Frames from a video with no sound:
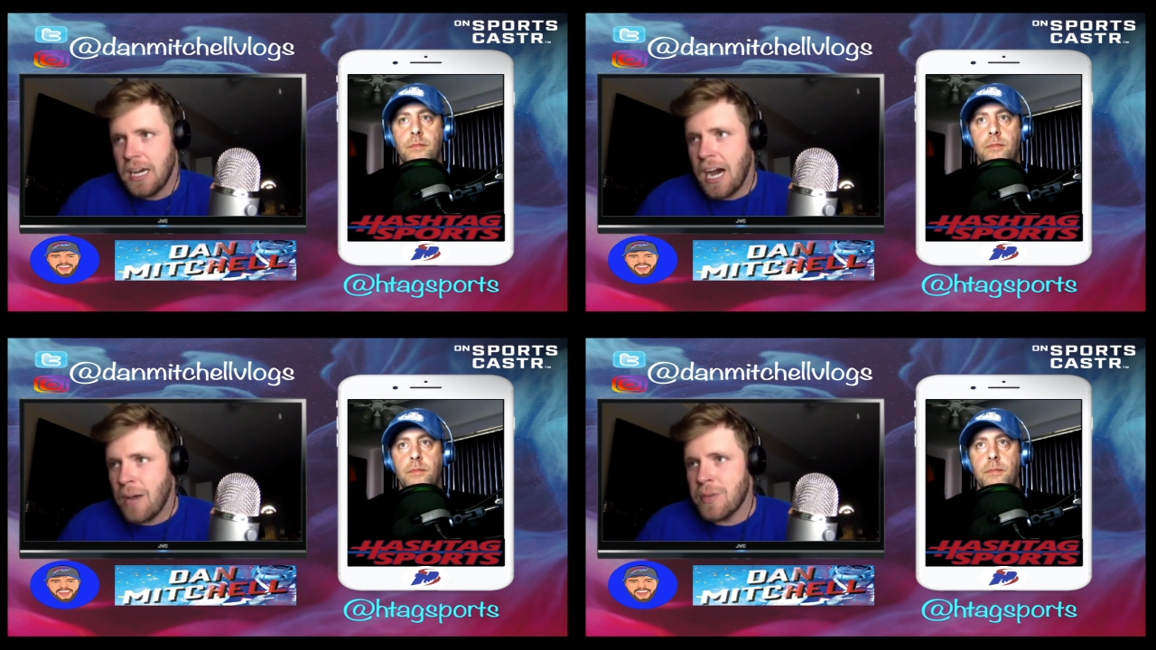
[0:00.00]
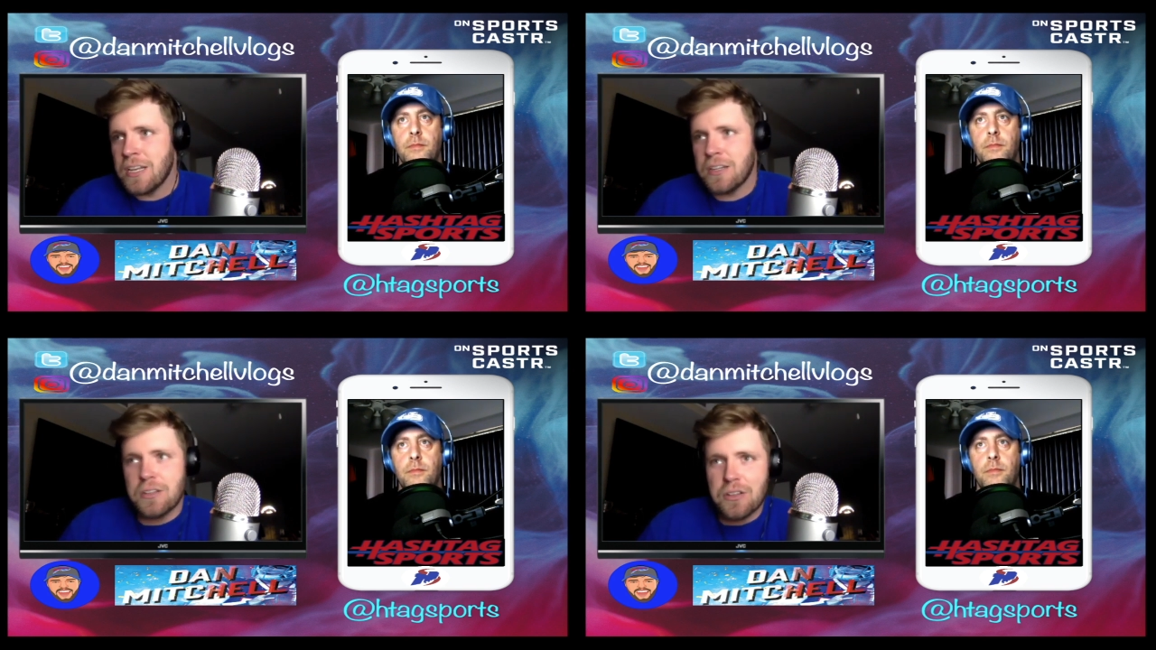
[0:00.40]
Speaker 1: I
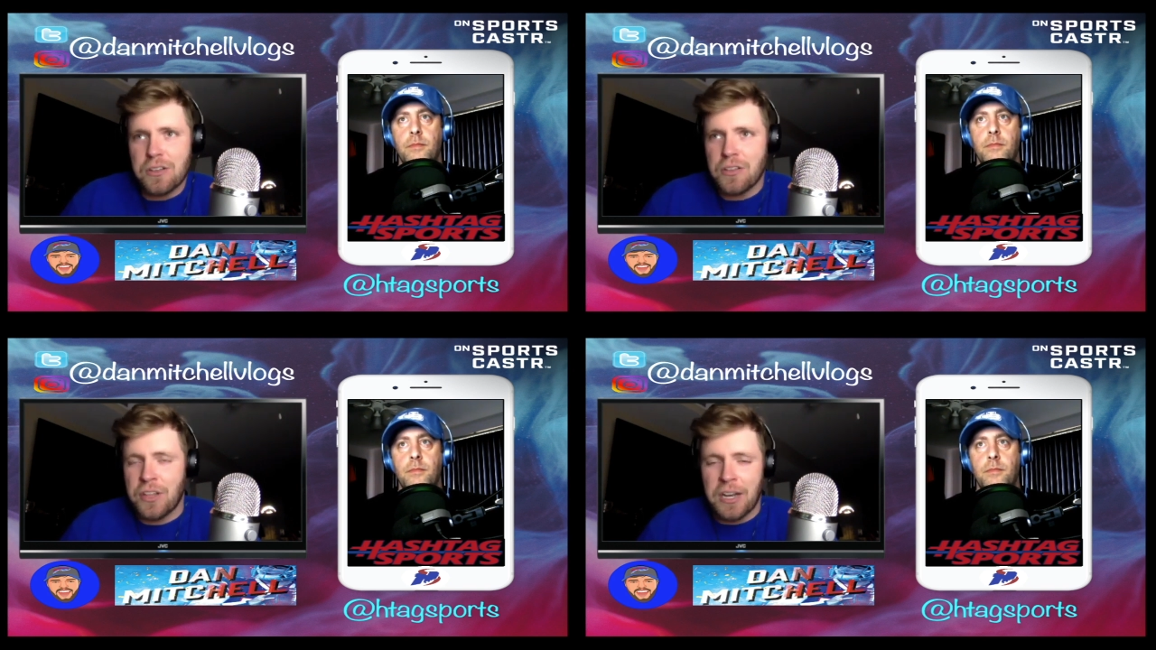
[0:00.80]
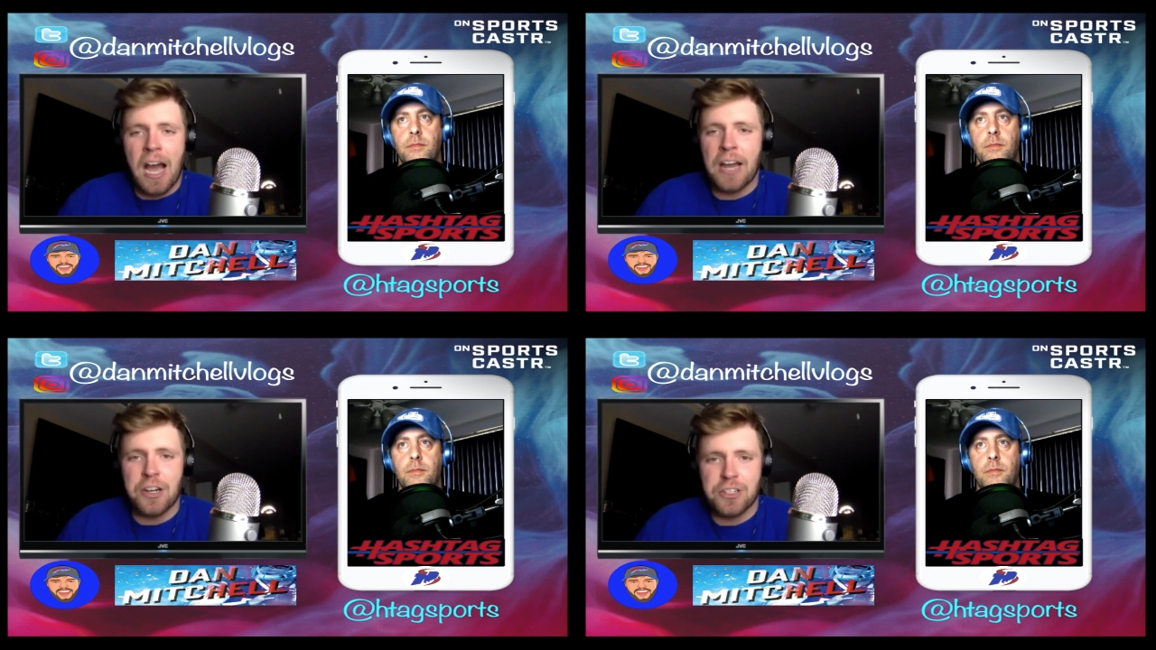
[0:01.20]
mean, the
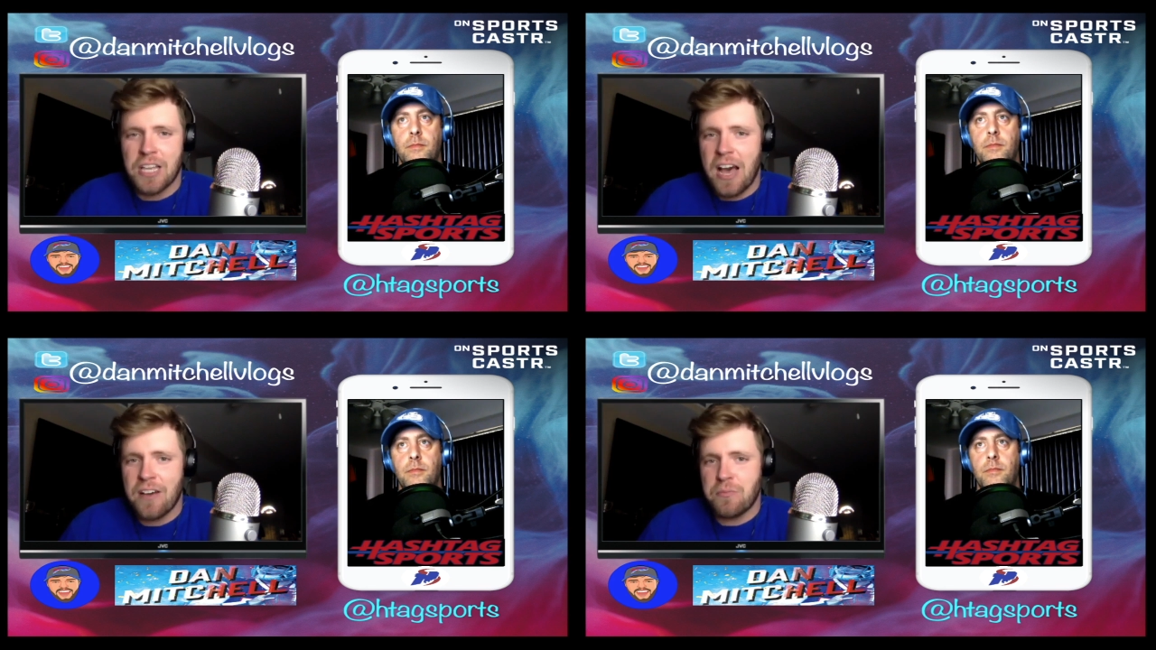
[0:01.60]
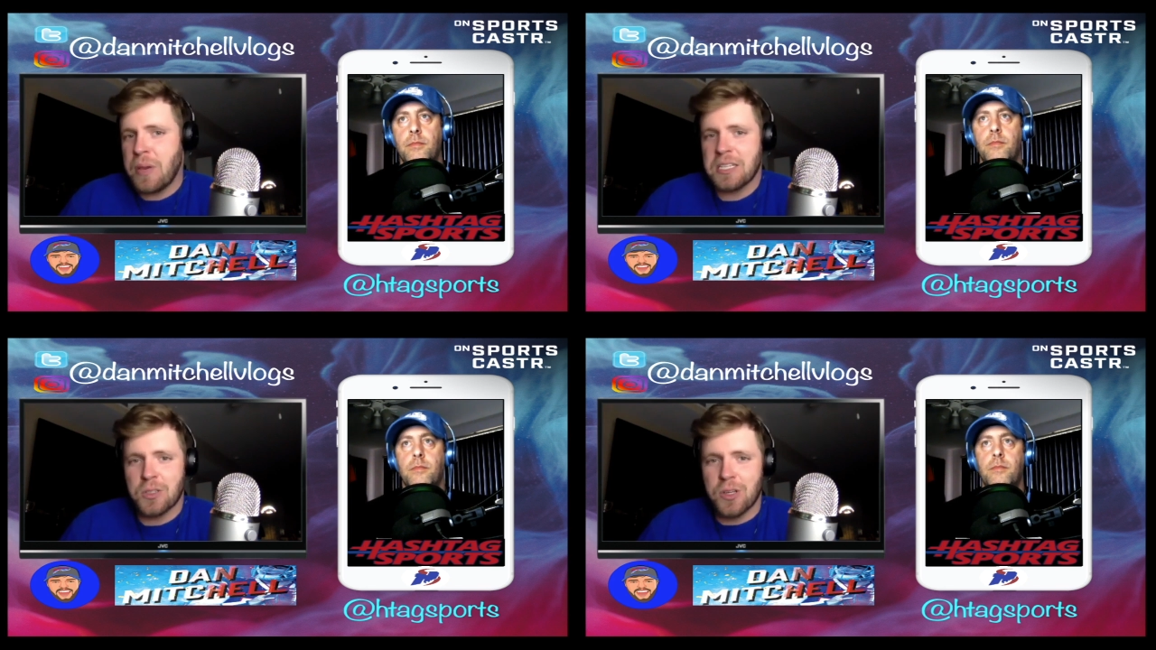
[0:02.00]
Niners have
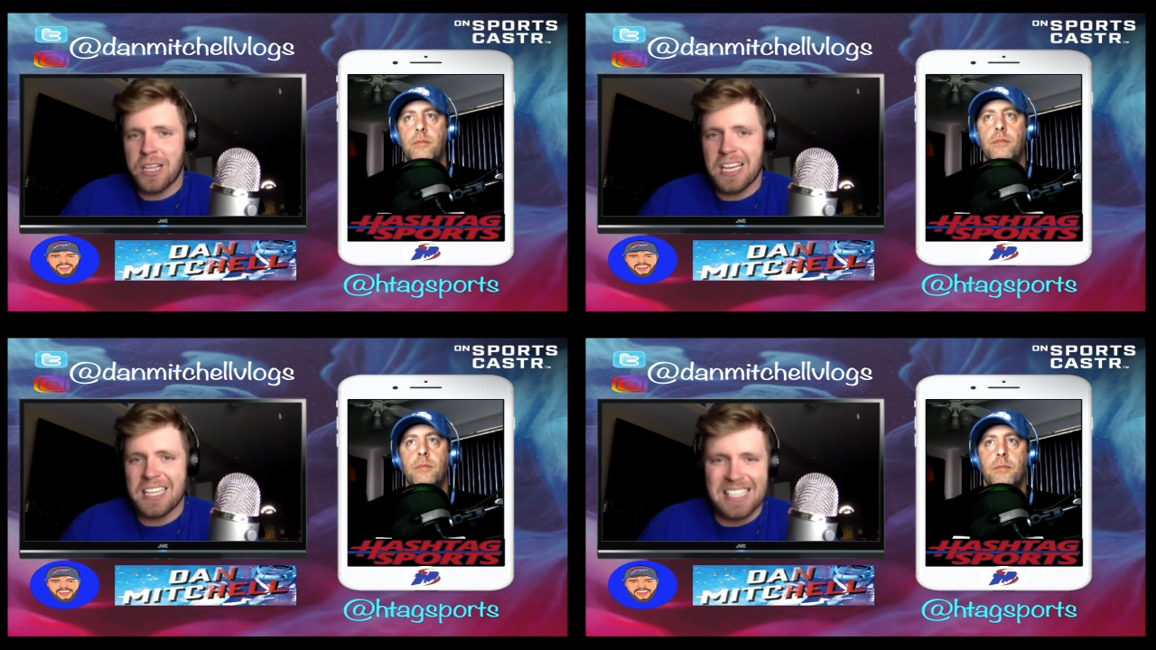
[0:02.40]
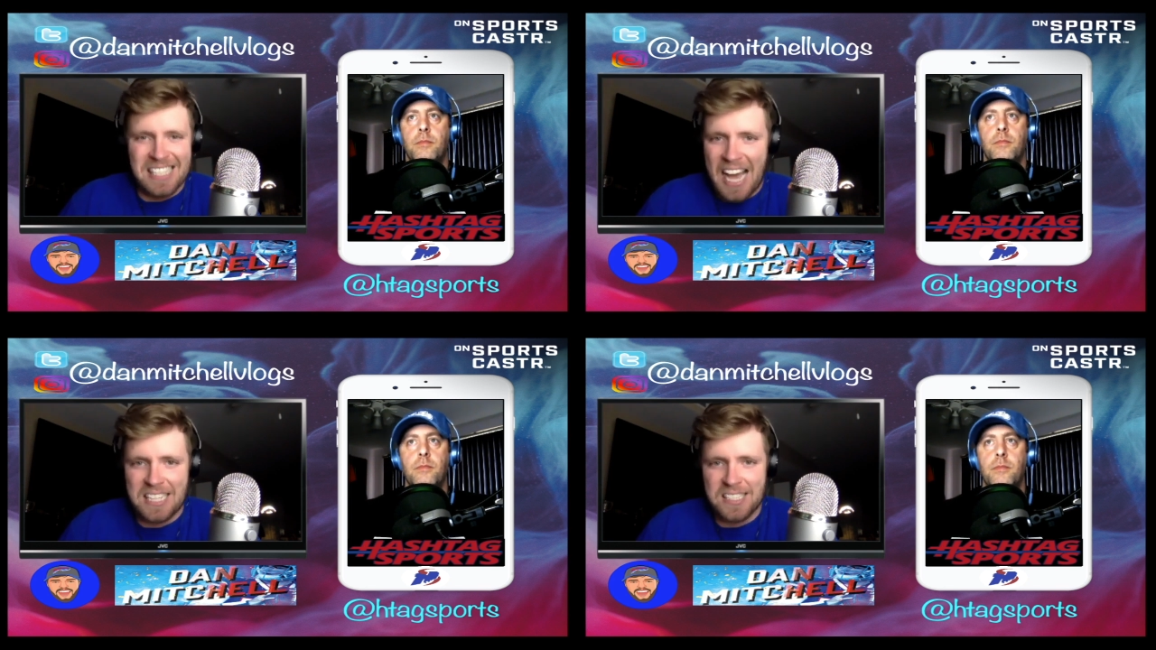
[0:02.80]
basically the
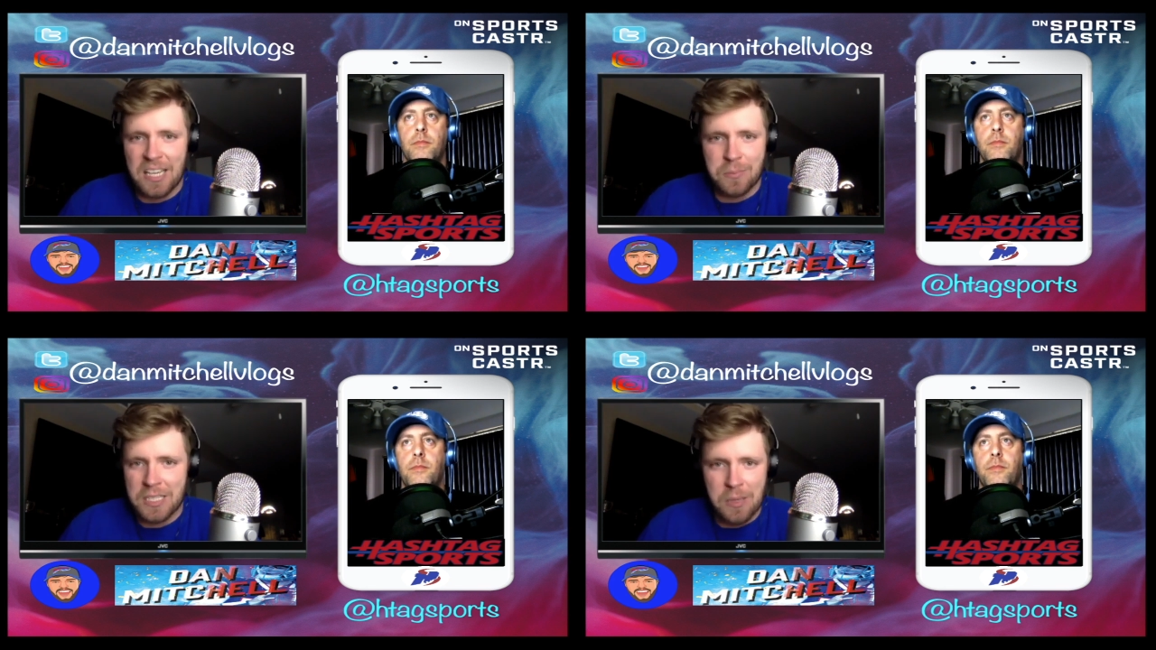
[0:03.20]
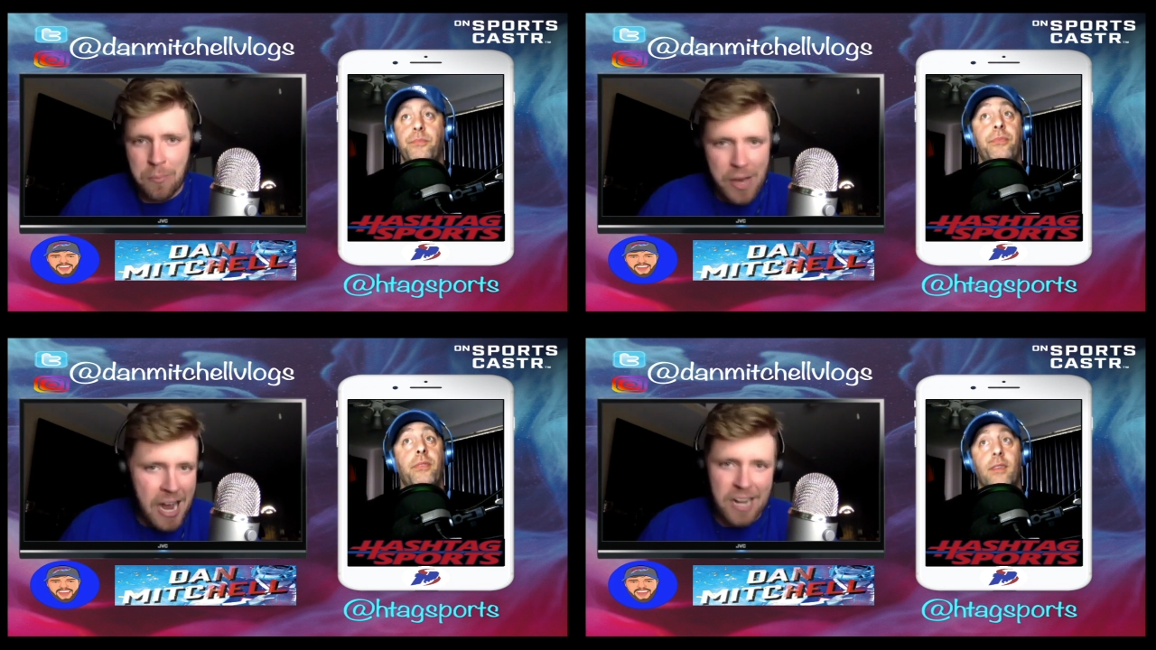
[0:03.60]
exact same team
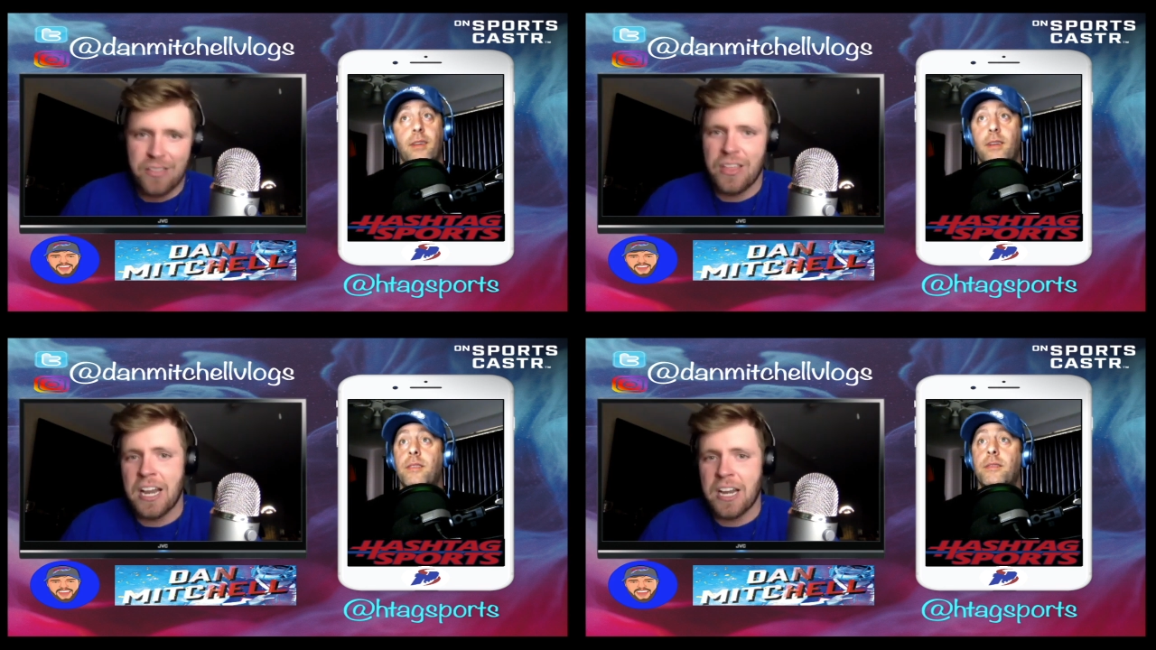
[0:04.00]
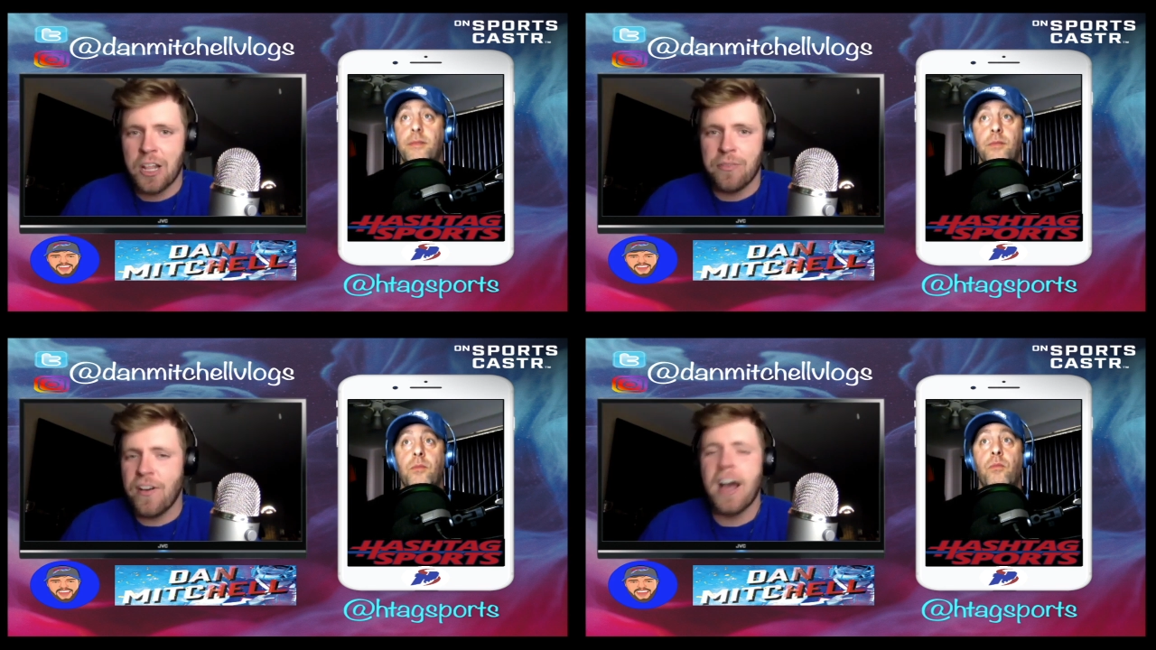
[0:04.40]
back. They ended
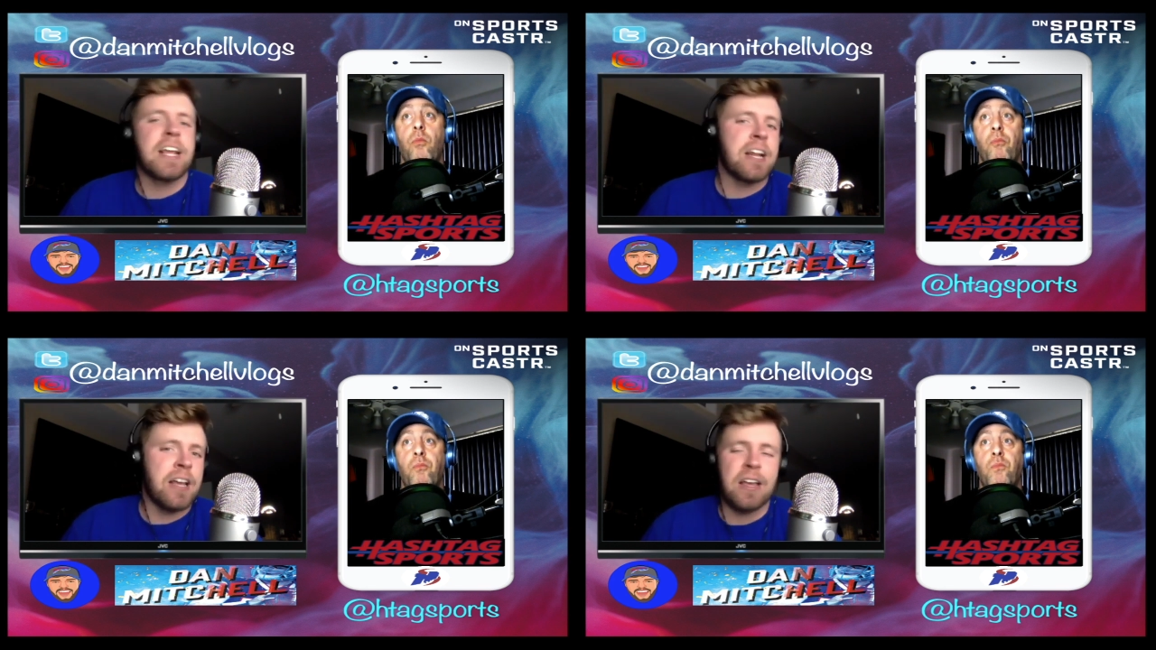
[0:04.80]
up finding it.